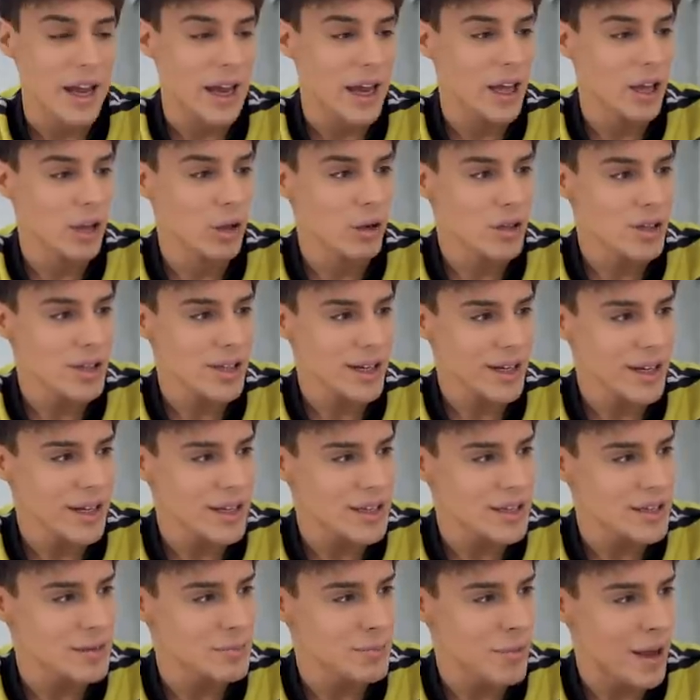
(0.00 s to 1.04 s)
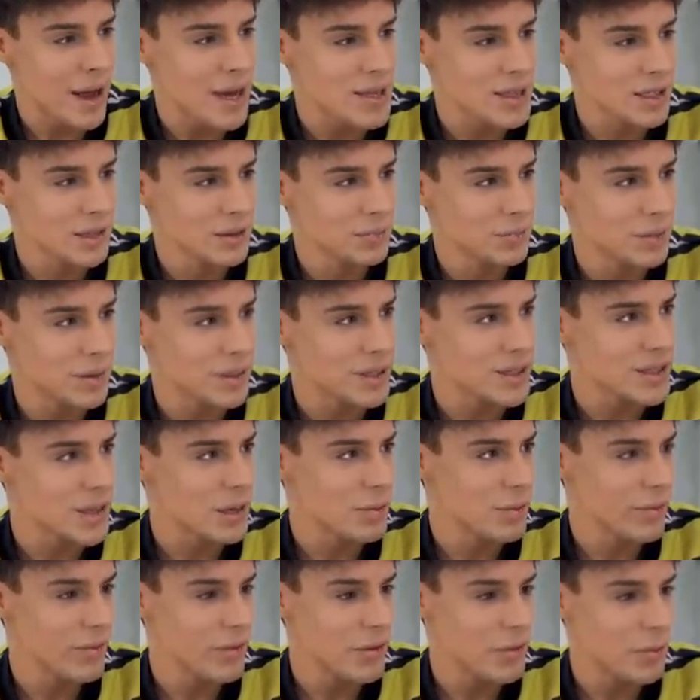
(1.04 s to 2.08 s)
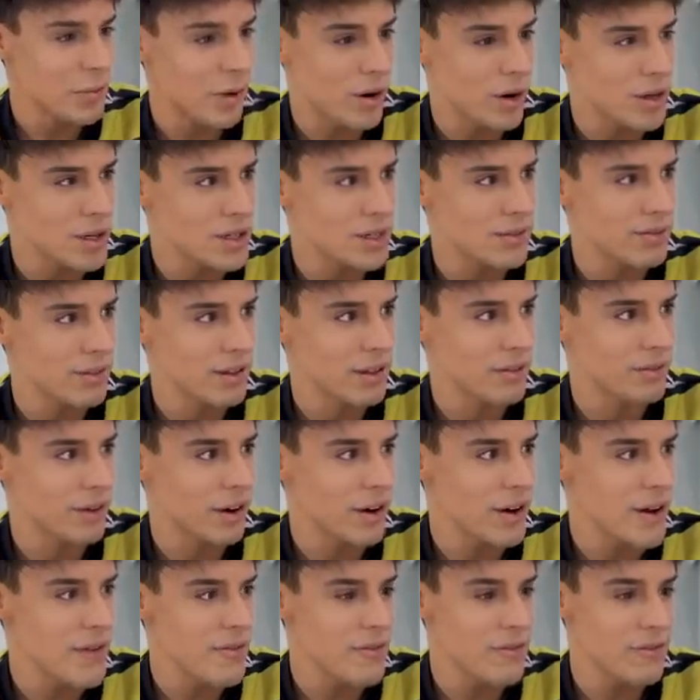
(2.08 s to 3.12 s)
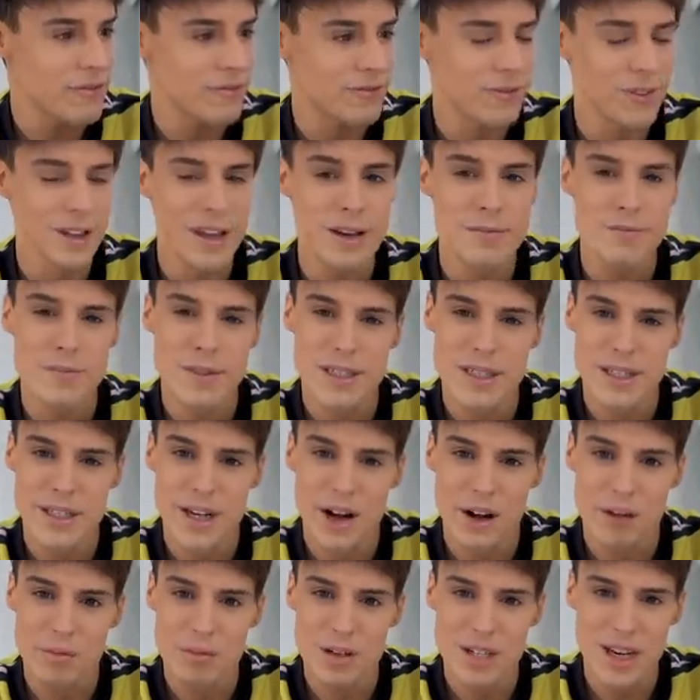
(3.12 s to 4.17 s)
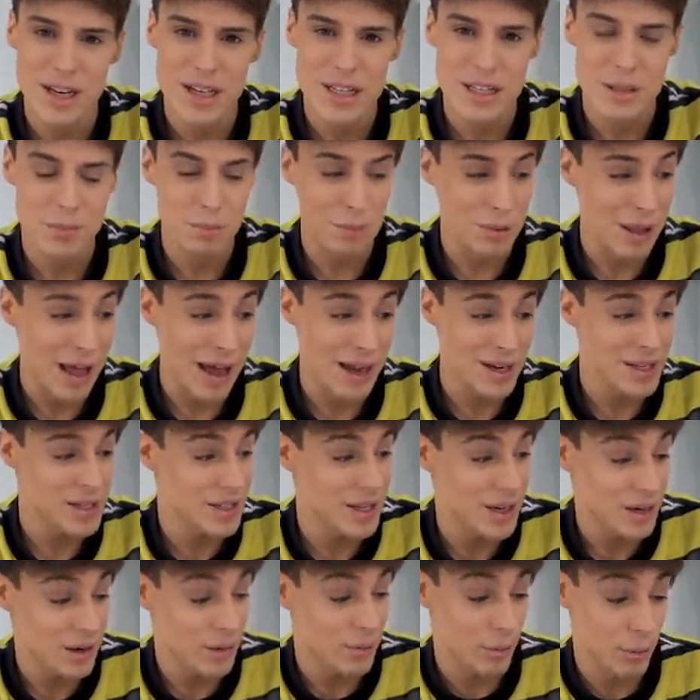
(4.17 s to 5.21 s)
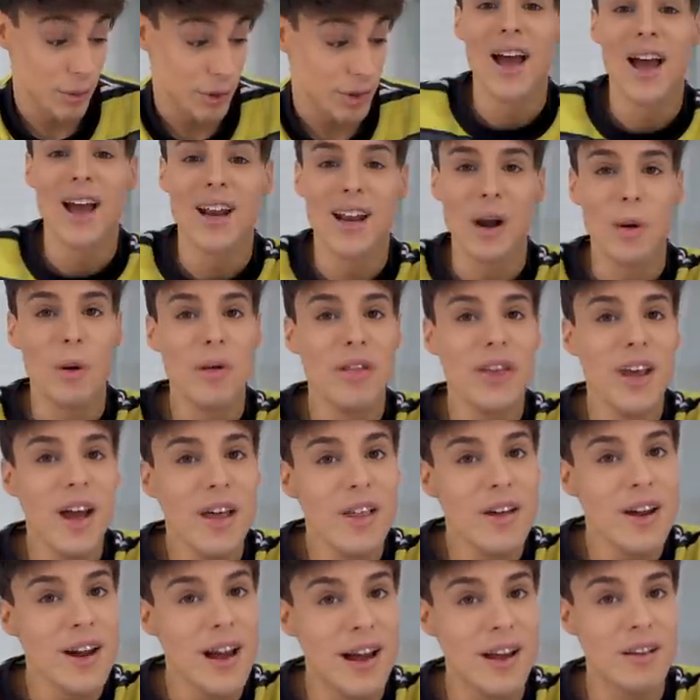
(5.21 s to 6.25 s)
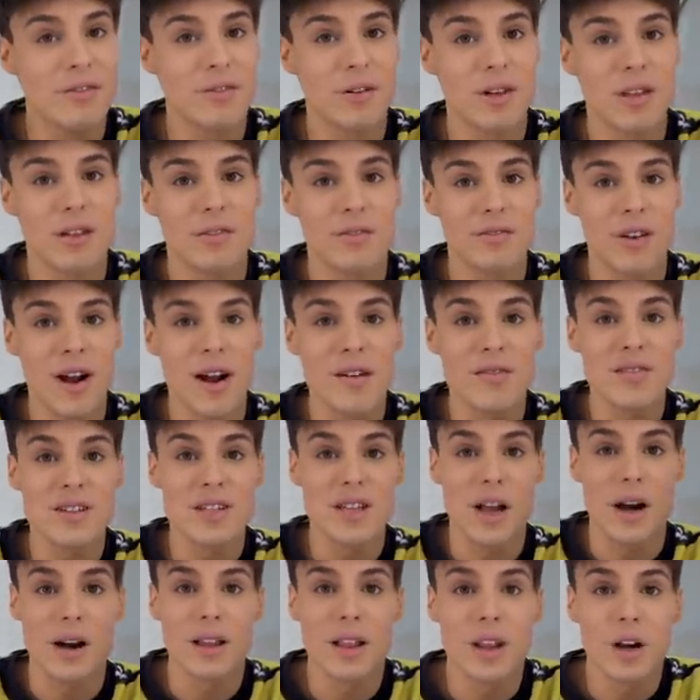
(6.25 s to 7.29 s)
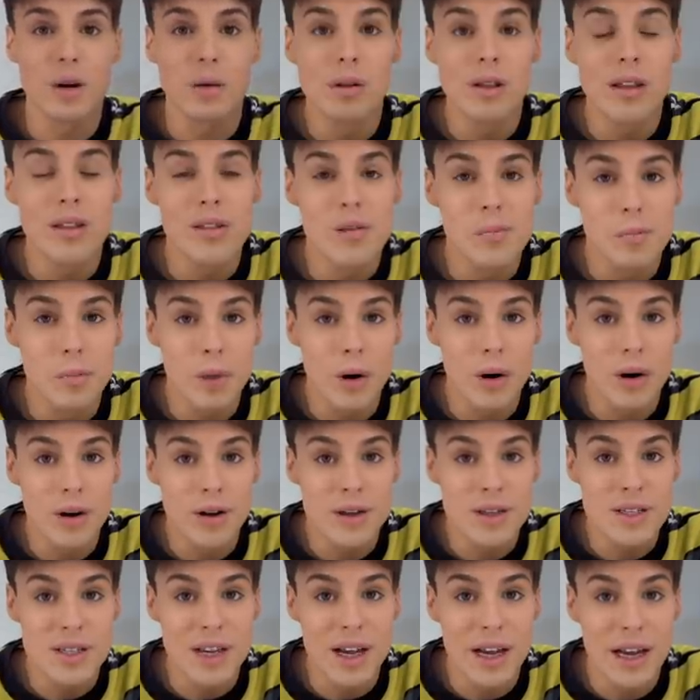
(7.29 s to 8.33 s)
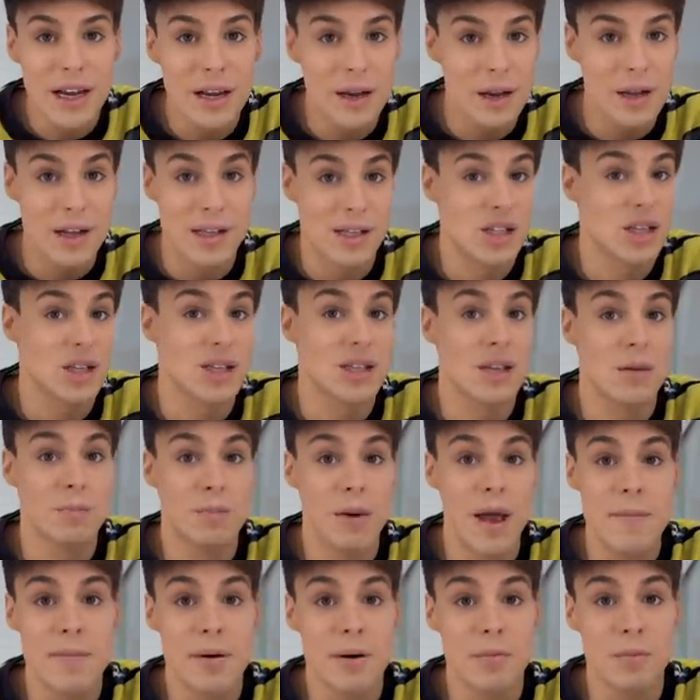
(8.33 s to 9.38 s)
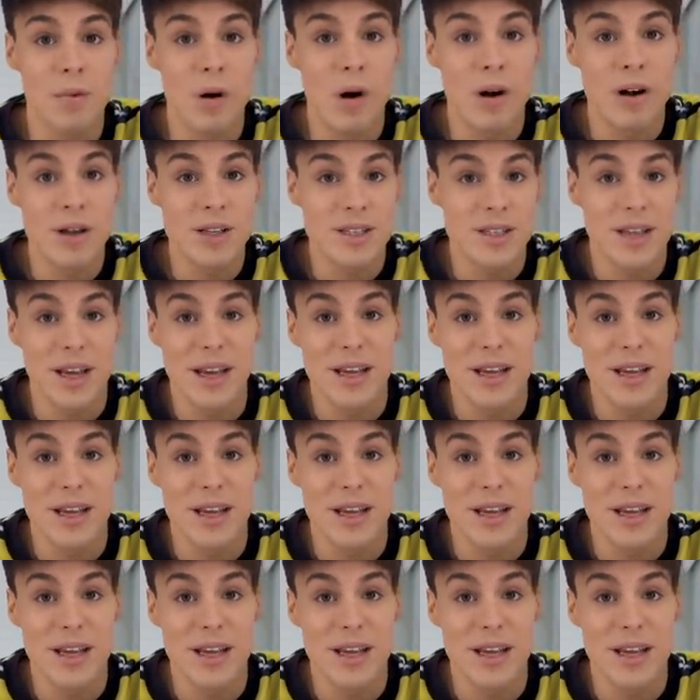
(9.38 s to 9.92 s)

It looks like it's metal, but some of the parts feel very flimsy, almost like it's plastic, weird. Now on the other hand, for the 5-star, literally the box, it's just a paper box.